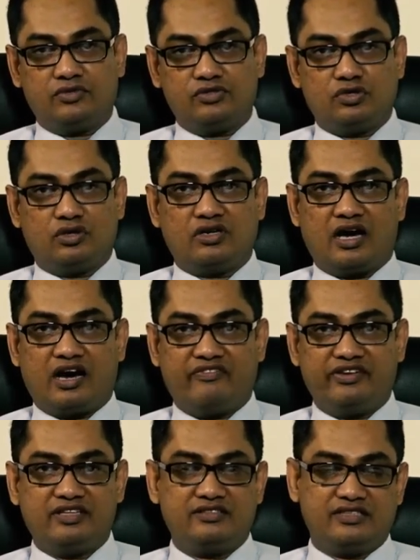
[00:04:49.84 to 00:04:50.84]
So
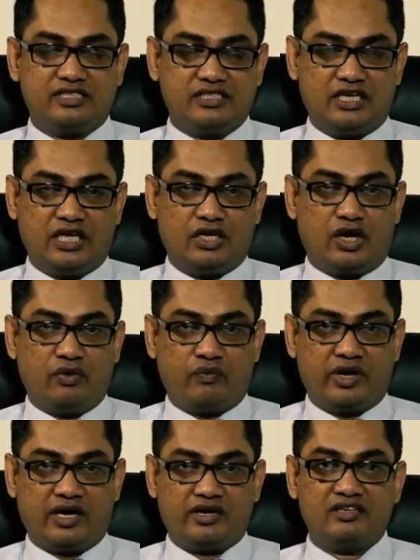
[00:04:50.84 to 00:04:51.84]
after the surgery, you have to
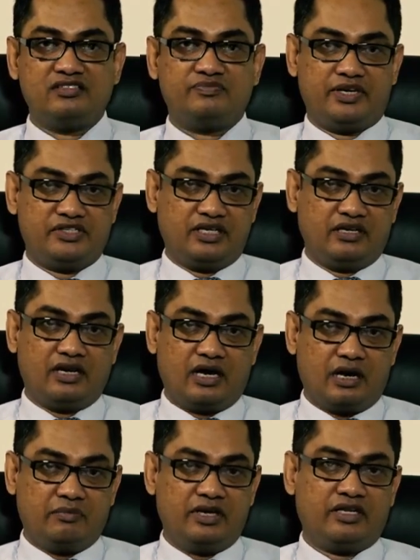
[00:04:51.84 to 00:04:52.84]
wear a special
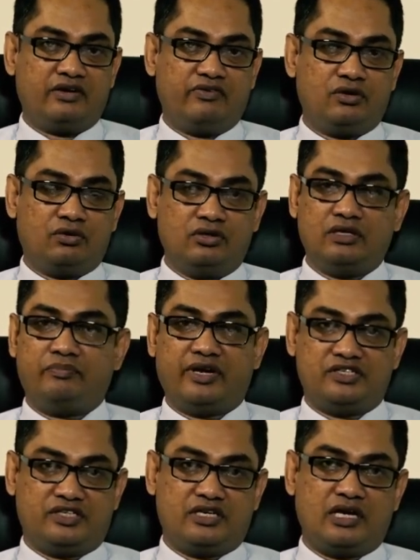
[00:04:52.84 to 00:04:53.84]
garment that we call the
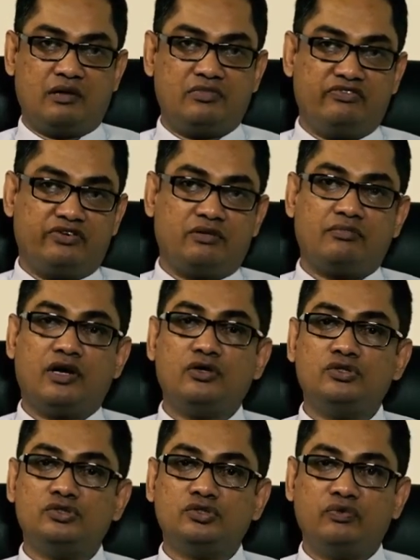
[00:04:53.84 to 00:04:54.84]
pressure garment for
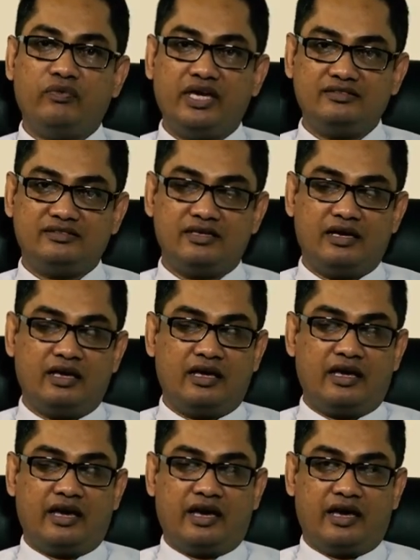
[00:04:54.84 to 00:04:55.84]
about 2 weeks,
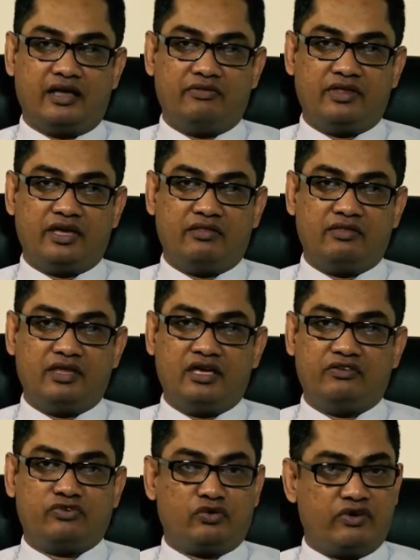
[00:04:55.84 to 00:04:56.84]
and then
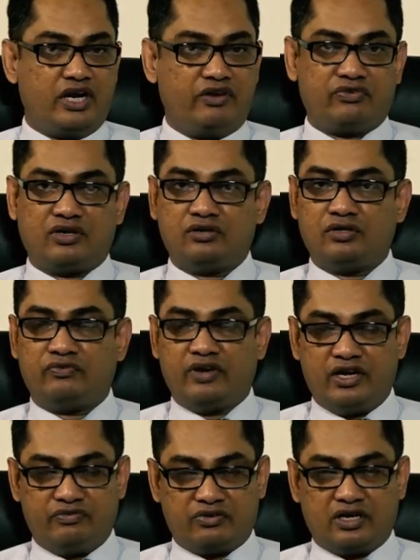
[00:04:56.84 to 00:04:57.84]
for
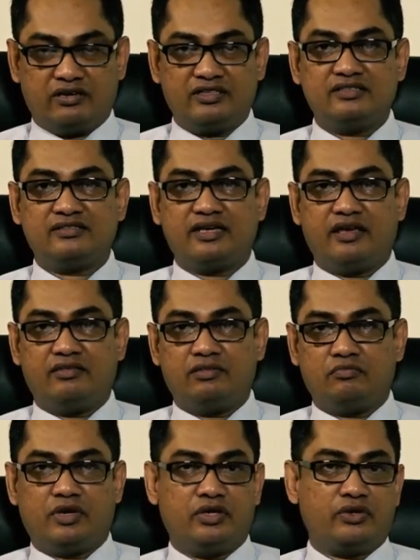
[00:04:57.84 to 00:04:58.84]
24 hours.
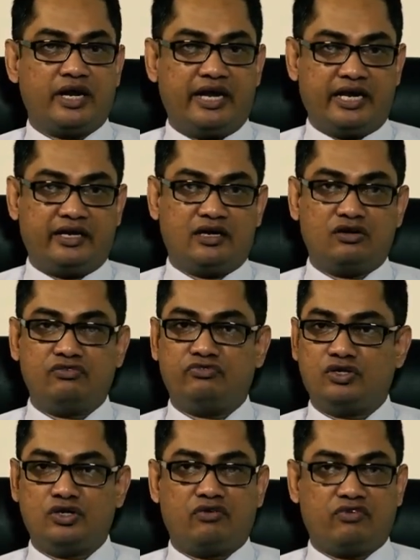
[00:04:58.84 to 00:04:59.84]
But you can take it out
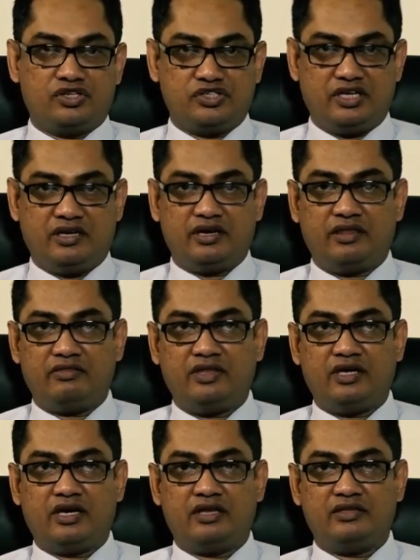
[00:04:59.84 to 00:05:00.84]
for your washing and
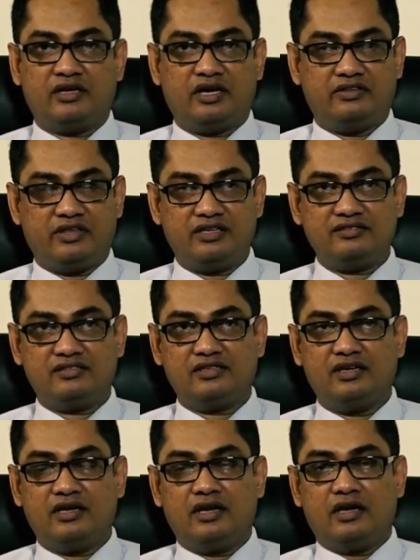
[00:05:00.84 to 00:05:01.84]
the other things.